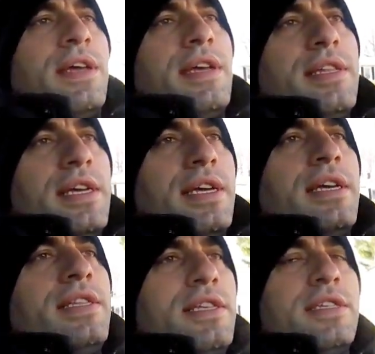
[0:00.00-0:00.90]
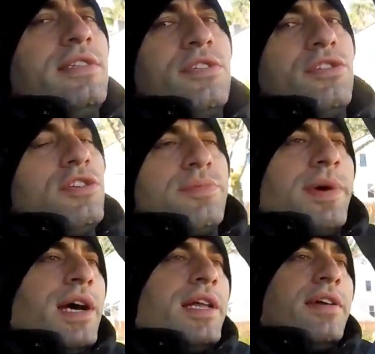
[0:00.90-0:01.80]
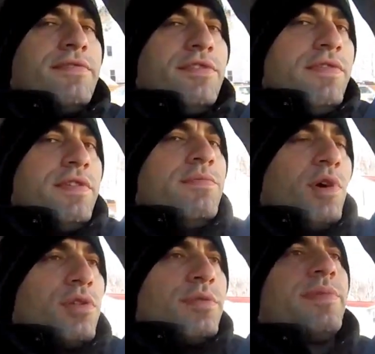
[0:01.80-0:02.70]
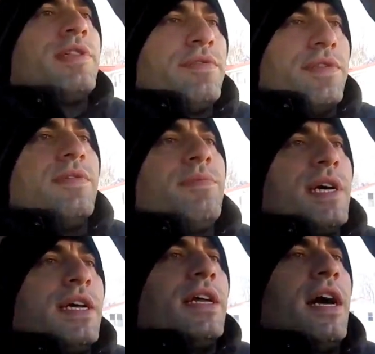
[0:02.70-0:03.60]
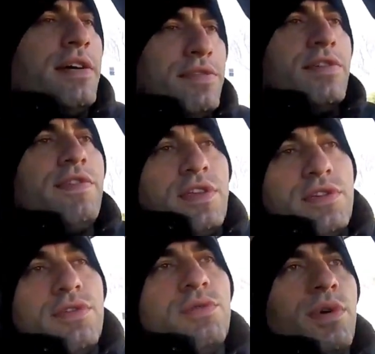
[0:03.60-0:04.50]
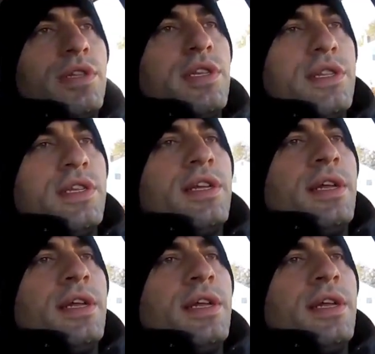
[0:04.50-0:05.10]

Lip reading: And this isn't just mine. I've driven multiple of them. I've driven the new one, and